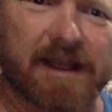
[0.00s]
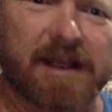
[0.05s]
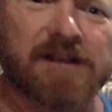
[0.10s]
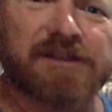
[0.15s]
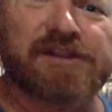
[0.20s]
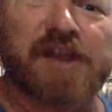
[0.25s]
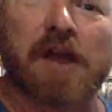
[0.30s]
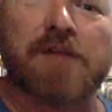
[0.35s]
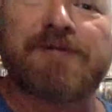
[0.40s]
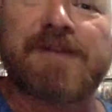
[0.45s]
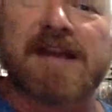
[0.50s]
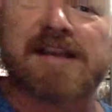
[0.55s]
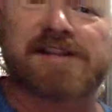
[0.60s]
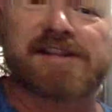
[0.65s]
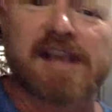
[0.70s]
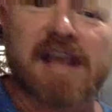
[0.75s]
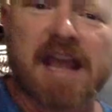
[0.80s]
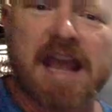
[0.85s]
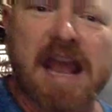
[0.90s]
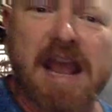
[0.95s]
so
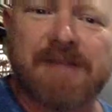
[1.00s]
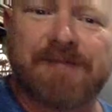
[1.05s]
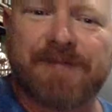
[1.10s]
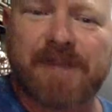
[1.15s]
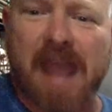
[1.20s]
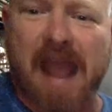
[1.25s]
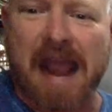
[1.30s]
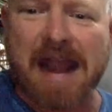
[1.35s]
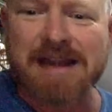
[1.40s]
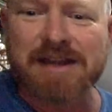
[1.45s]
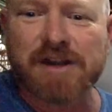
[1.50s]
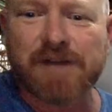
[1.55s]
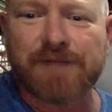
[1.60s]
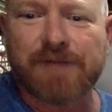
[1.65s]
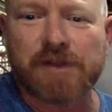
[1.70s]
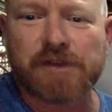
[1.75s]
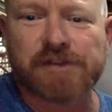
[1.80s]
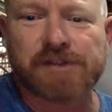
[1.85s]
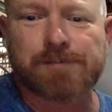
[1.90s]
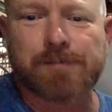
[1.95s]
this, if the end of
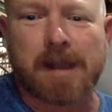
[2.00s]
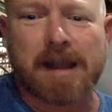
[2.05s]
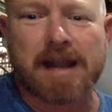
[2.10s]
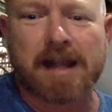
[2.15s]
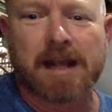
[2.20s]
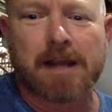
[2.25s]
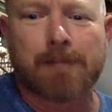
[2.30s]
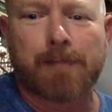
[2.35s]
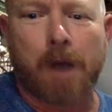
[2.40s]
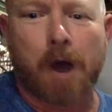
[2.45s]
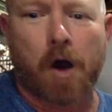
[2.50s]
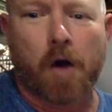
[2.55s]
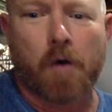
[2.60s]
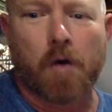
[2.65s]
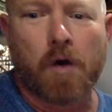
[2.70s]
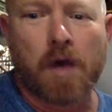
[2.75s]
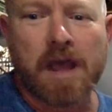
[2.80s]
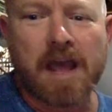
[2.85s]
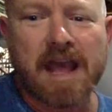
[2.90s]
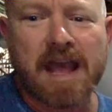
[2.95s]
your spinnaker
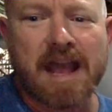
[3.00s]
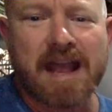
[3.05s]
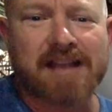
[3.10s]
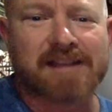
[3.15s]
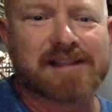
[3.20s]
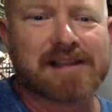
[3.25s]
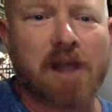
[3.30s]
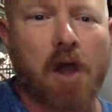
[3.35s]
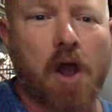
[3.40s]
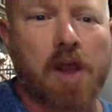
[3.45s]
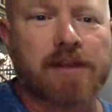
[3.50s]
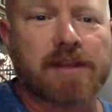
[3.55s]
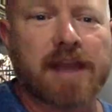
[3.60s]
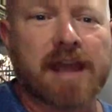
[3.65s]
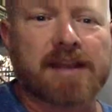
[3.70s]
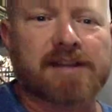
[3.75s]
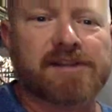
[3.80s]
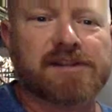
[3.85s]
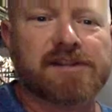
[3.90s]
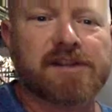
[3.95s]
pole is like
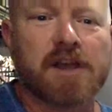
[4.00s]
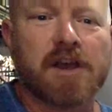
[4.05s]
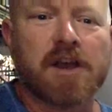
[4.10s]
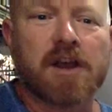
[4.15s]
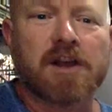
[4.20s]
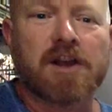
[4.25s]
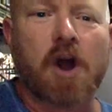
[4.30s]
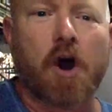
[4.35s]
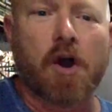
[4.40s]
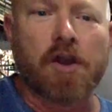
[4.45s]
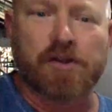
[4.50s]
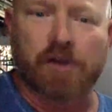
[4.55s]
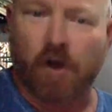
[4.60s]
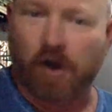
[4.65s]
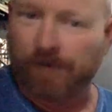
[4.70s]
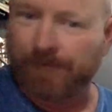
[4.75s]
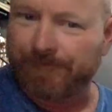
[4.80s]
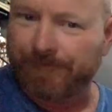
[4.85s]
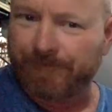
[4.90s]
this, kind of,